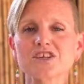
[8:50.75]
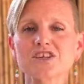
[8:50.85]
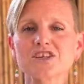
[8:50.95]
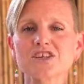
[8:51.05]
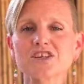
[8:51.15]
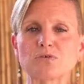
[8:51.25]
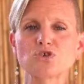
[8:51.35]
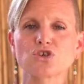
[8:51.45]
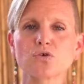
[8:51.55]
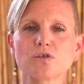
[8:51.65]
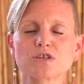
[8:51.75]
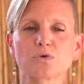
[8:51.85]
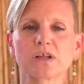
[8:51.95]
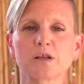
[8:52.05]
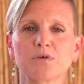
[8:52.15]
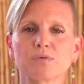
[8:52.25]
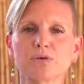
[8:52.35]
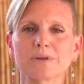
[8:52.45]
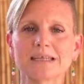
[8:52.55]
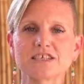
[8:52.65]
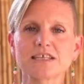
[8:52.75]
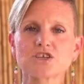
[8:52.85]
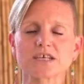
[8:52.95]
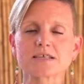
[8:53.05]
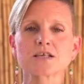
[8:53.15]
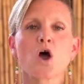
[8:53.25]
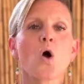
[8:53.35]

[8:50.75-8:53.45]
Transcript: like I'm about to show you this morning, it can be really, really delicious.